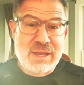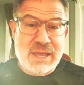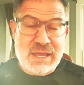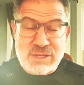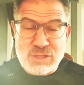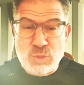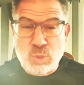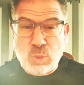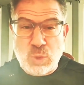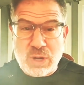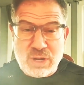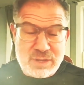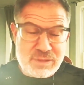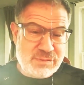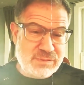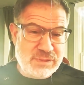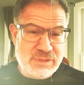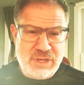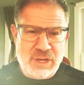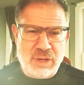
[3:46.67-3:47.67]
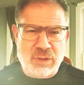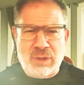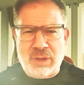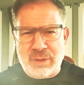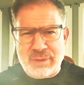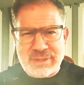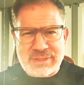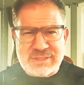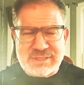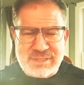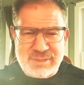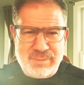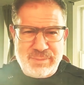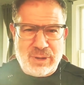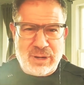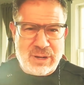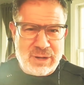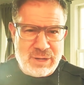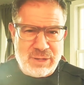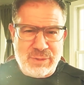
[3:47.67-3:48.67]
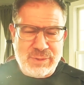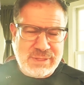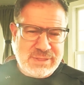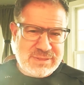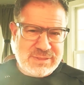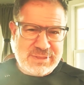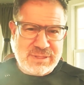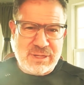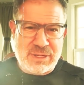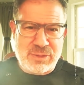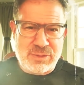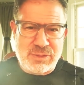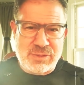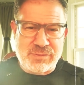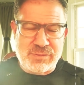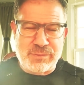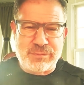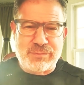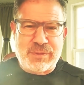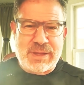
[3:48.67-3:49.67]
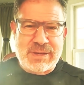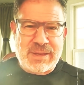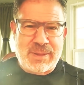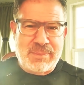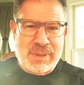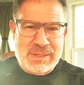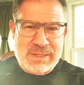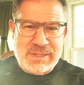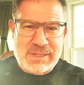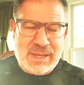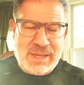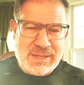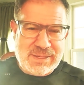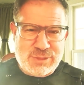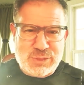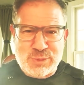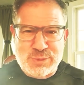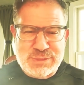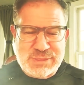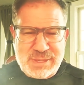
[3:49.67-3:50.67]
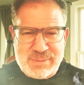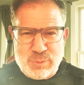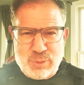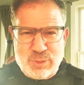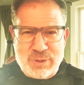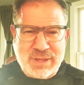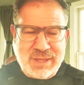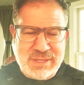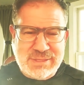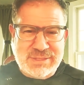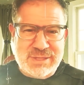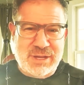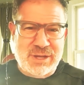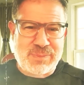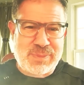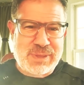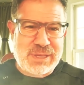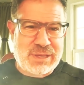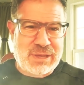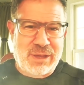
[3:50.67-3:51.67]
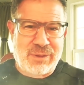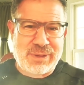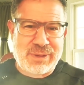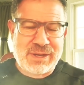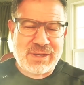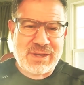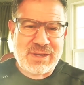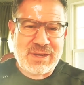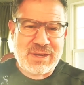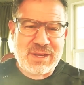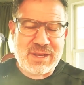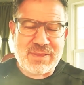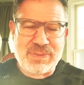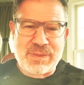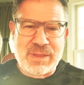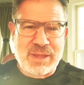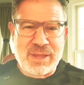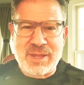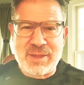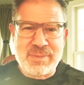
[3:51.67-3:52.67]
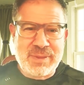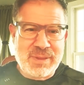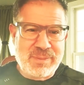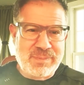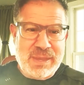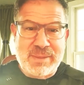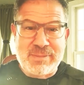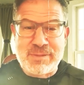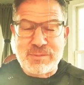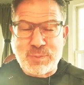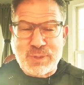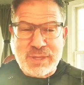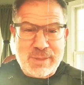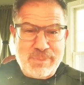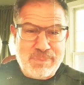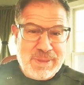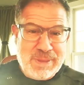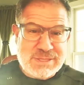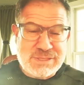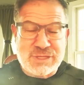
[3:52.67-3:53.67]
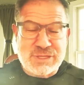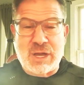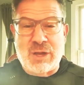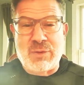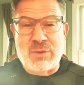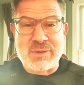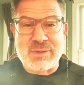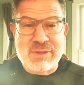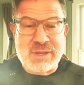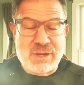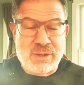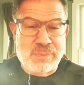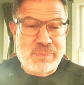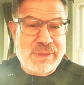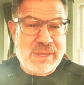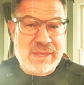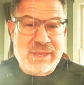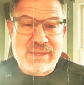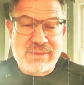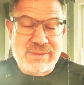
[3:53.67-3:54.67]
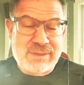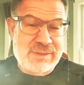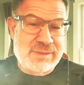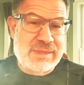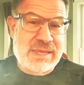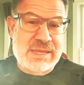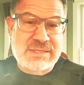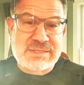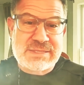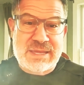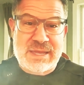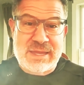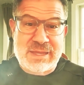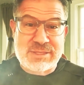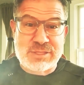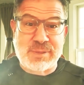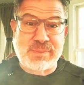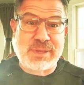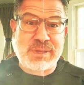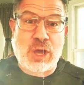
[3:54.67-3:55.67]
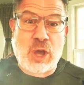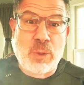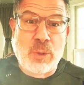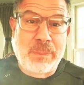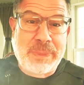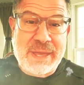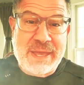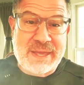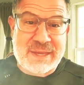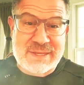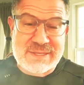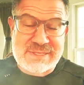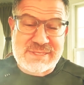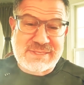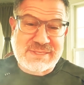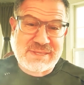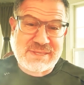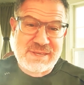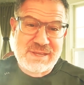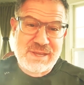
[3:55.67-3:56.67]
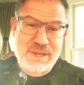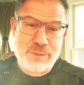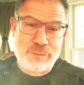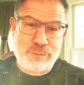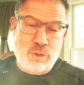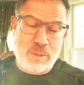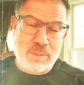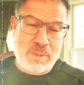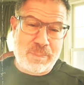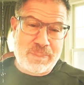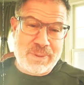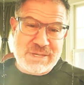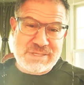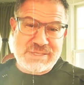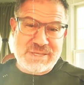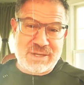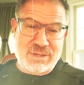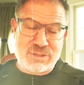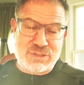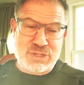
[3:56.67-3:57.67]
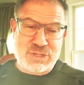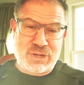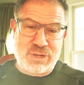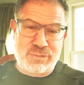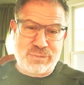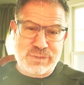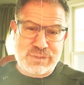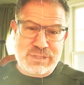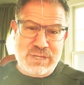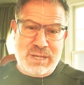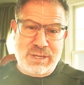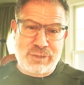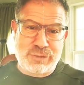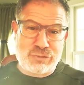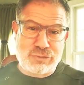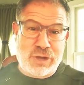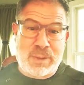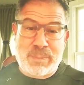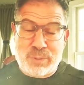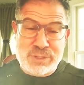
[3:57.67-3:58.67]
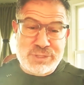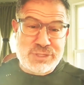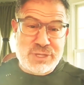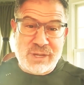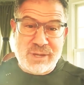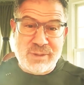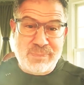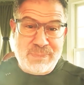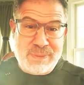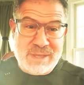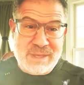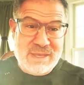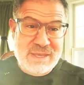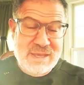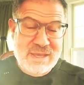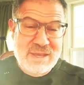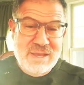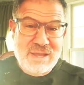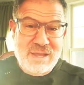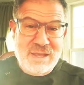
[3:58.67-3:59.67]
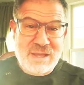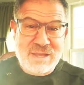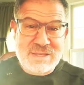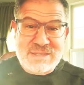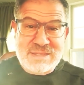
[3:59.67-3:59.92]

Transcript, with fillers: And you work, you know, oh, it's tomorrow. It's, you know, you, you find out Monday night, Tuesday morning, it's going to be Cohen. Um, and maybe if we get past Cohen, it'll be, and they say it's going to be Hope Hicks, former press secretary for Donald Trump, or it's going to be uh,